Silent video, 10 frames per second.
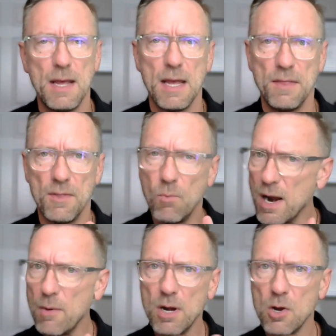And then what
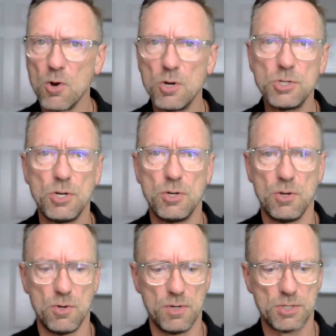I would encourage you to
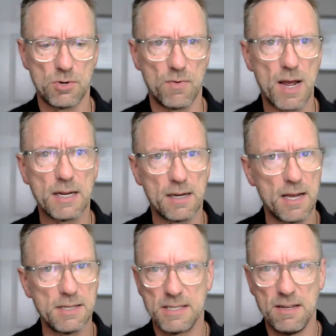do is to
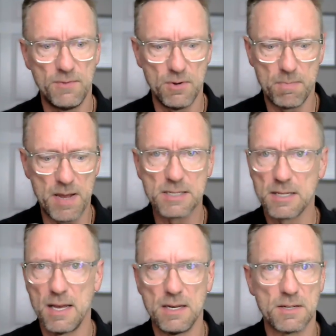recognize if your
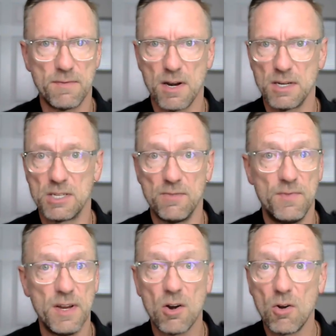baseline is a very
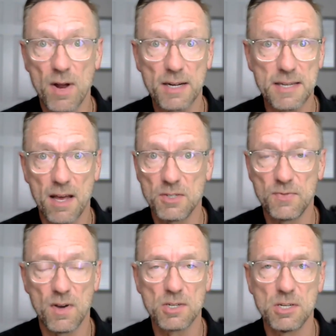severe erectile
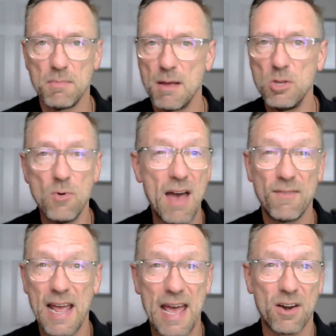dysfunction, maybe you
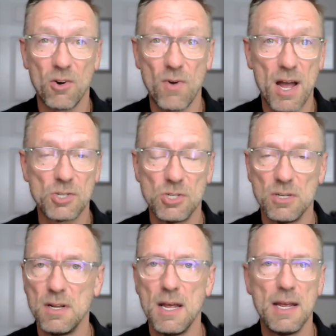haven't had an
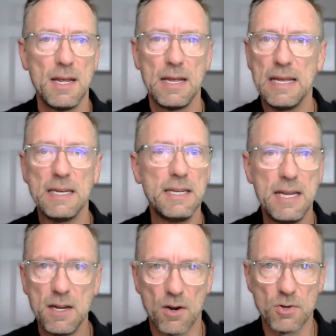erection in
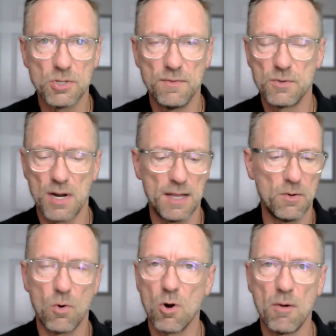years. You've tried the
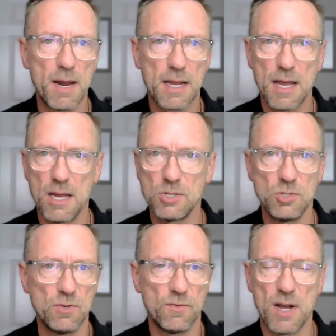oral medications,
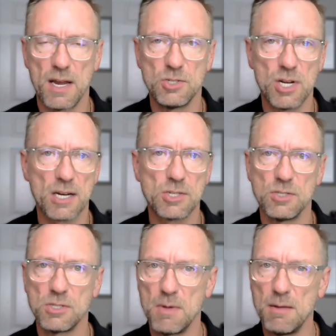you've tried
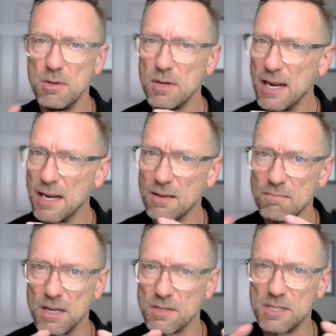injections, maybe you're getting a
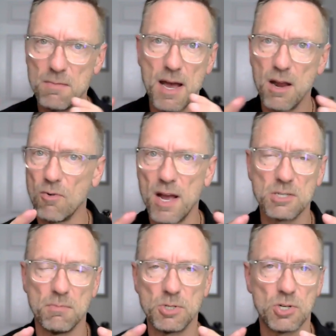
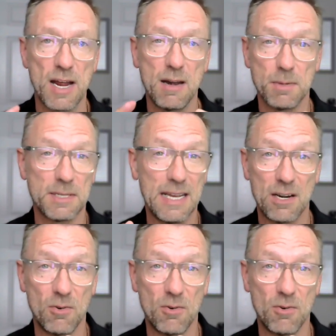semi-erection, but you're not able to get